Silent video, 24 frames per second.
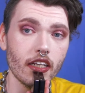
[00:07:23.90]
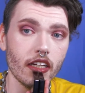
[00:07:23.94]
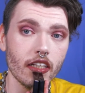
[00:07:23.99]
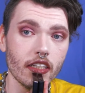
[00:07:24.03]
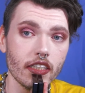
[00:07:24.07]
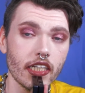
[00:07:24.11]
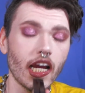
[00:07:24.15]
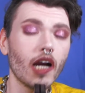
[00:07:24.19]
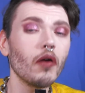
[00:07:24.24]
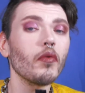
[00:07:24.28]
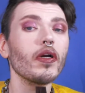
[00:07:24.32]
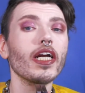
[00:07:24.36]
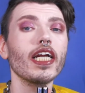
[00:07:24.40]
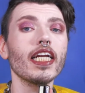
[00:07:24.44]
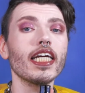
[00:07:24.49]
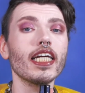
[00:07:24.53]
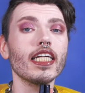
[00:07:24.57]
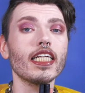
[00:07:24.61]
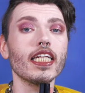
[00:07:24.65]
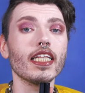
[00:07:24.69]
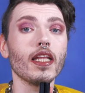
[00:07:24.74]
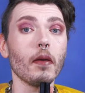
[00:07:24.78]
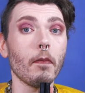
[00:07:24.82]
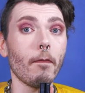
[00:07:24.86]
Now we're gonna
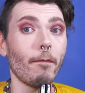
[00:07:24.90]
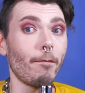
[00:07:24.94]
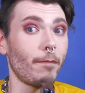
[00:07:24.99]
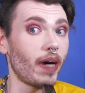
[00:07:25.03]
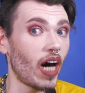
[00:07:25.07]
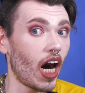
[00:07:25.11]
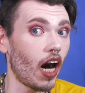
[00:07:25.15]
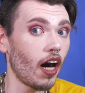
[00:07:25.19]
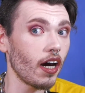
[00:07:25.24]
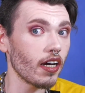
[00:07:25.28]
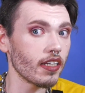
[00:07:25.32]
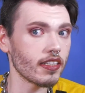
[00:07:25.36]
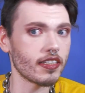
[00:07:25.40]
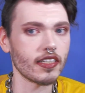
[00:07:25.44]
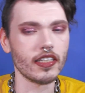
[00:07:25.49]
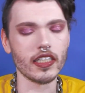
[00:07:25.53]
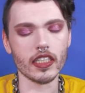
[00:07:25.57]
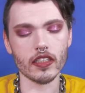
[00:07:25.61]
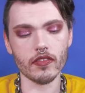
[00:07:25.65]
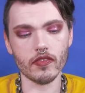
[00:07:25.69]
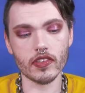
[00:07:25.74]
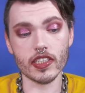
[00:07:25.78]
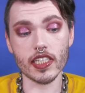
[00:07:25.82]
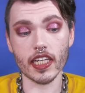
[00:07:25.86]
get to the
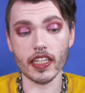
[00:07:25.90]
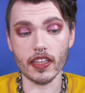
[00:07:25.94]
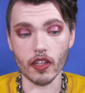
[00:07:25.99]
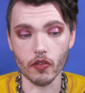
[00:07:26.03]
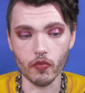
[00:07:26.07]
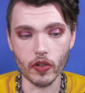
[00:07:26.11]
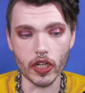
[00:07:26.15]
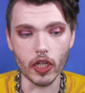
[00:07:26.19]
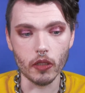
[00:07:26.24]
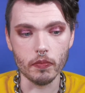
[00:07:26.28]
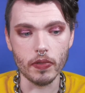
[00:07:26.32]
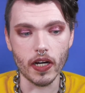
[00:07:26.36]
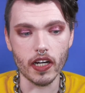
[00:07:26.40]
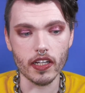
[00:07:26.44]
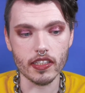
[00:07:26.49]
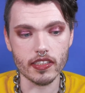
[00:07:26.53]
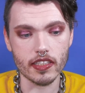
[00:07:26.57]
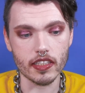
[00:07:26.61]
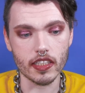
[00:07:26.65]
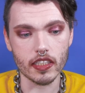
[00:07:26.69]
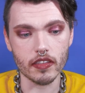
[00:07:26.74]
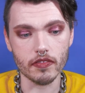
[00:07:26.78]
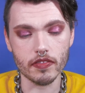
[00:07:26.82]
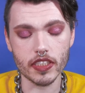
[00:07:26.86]
positives, like the real
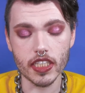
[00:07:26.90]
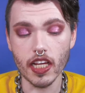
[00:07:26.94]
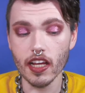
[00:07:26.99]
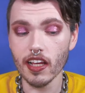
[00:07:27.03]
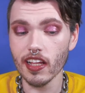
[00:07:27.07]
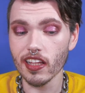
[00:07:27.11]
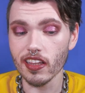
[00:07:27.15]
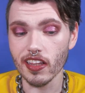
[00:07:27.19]
positives.